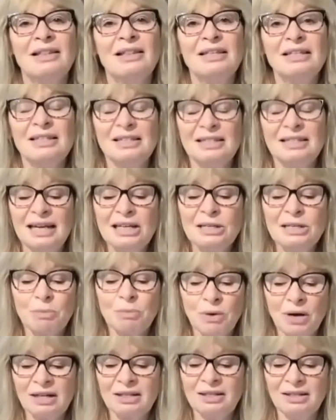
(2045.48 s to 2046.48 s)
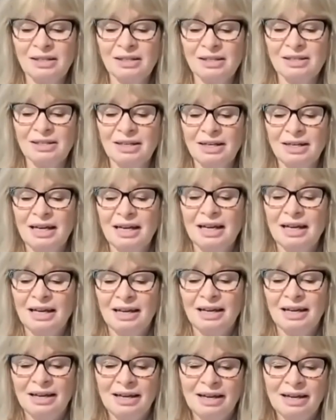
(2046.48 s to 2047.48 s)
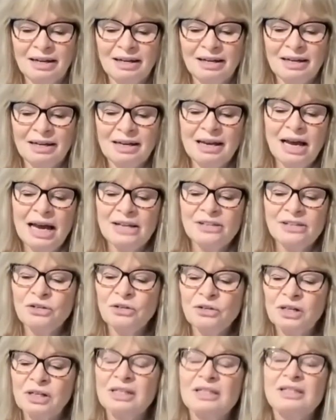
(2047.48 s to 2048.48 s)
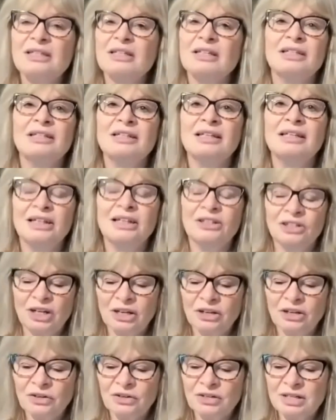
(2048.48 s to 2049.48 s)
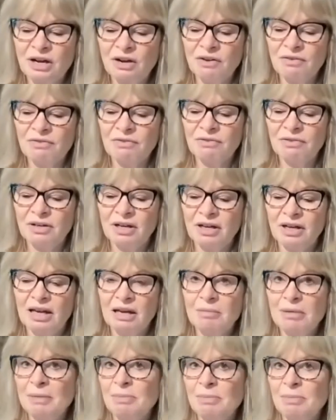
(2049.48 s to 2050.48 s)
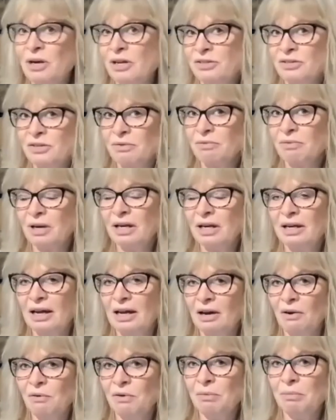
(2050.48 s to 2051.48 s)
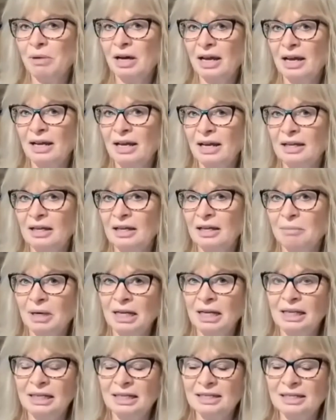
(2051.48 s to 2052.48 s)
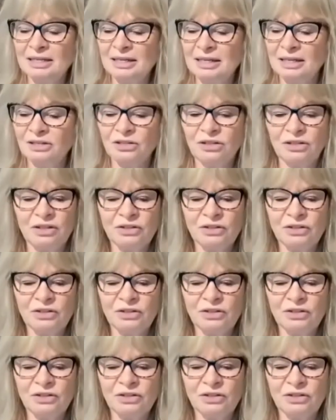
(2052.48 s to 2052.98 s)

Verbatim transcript: This takes practice." As you are listening today, check yourself am i present right now am i am i listening to